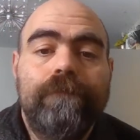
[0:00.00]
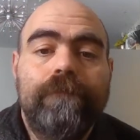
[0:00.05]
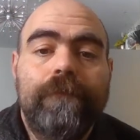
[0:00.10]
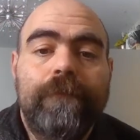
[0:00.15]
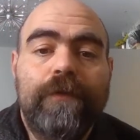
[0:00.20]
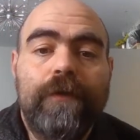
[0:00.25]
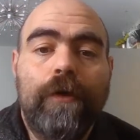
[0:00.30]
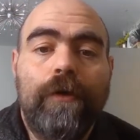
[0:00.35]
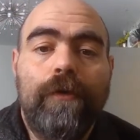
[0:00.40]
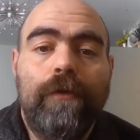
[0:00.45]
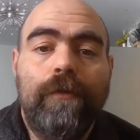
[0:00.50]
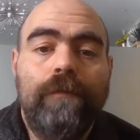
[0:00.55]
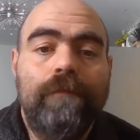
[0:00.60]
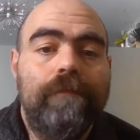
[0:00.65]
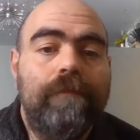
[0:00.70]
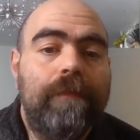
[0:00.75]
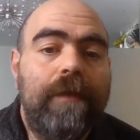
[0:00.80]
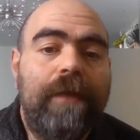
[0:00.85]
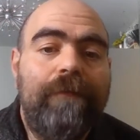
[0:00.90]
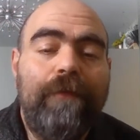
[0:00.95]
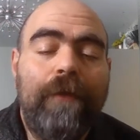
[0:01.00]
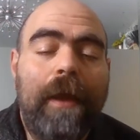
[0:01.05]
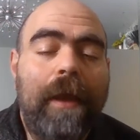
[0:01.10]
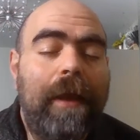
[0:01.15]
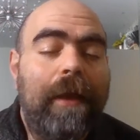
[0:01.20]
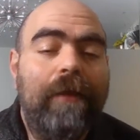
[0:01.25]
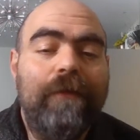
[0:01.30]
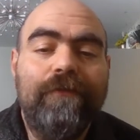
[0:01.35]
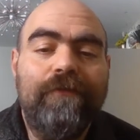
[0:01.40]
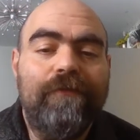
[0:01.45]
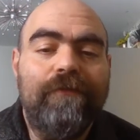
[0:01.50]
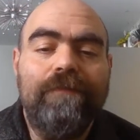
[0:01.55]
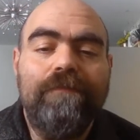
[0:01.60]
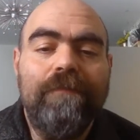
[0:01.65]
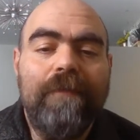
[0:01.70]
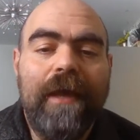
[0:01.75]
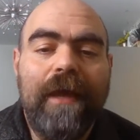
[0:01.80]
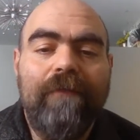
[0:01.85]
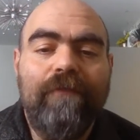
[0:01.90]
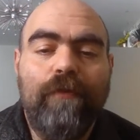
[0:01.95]
So if you guys
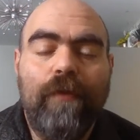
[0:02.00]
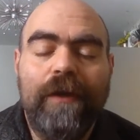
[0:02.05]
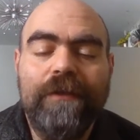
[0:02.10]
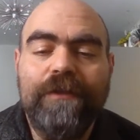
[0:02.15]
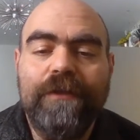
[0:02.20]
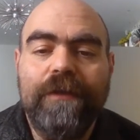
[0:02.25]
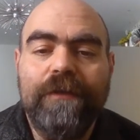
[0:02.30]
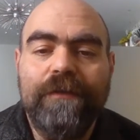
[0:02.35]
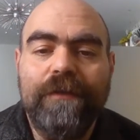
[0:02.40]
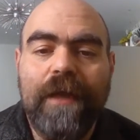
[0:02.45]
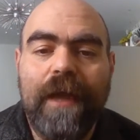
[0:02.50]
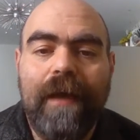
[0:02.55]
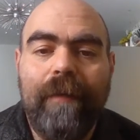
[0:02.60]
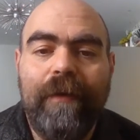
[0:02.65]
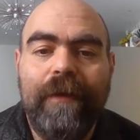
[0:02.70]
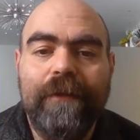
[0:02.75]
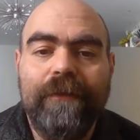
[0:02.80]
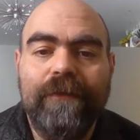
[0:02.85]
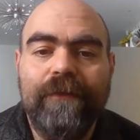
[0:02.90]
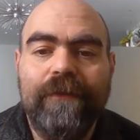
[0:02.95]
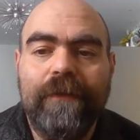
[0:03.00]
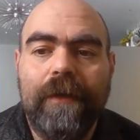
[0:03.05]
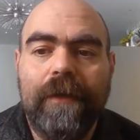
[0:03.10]
have questions, comments,